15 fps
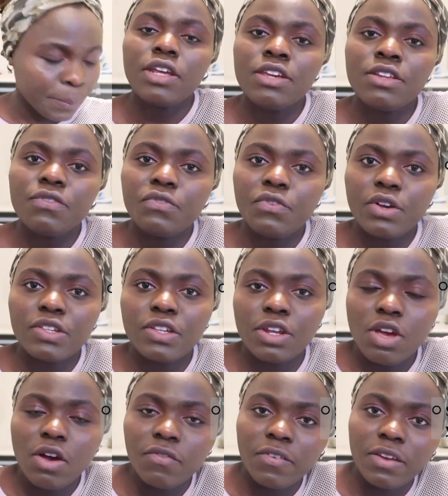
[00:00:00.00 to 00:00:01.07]
The
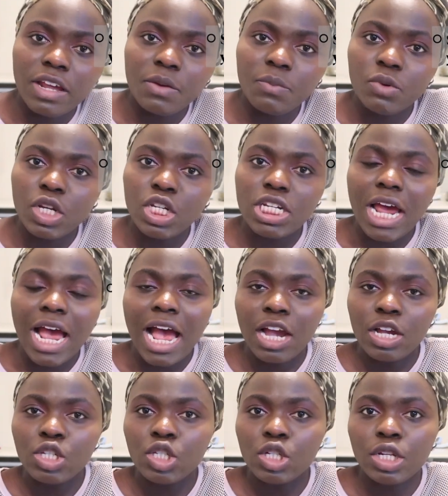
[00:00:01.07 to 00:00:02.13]
University of Lethbridge
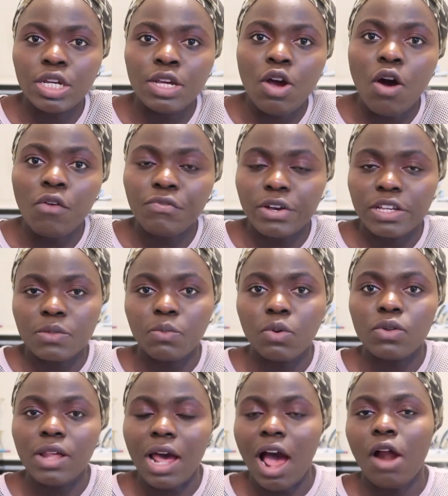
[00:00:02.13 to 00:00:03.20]
actually offers
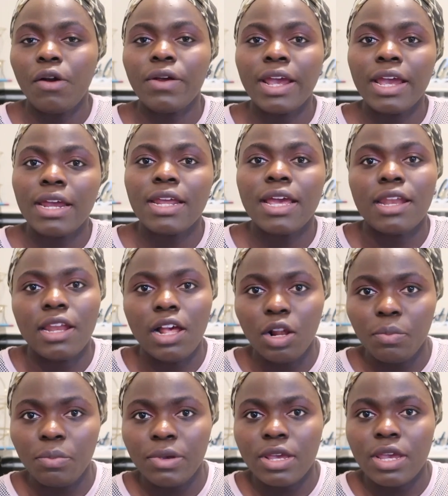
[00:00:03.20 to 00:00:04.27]
both RN and
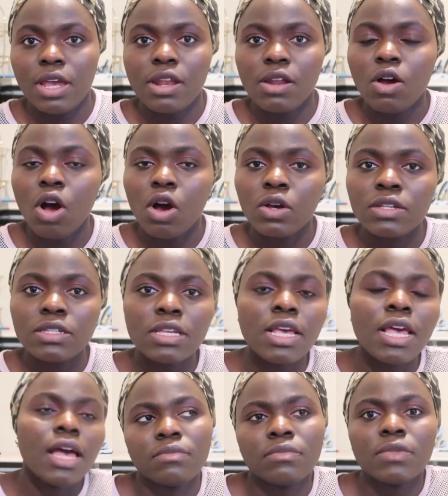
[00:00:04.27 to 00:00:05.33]
LPN course
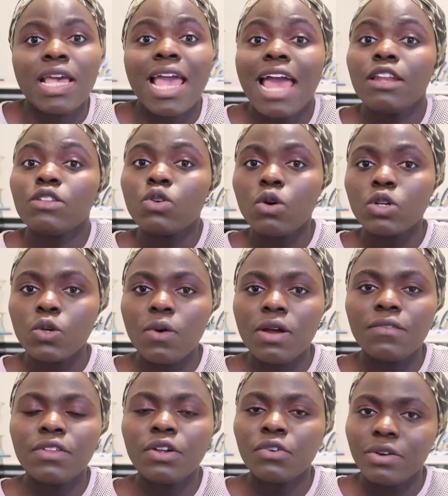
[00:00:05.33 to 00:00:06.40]
and it's also one
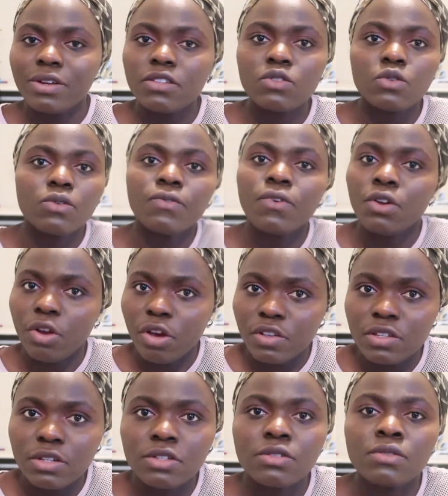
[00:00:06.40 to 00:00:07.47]
of the great schools for
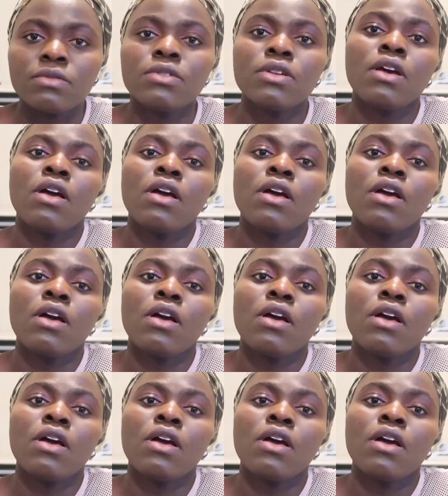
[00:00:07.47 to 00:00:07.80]
nursing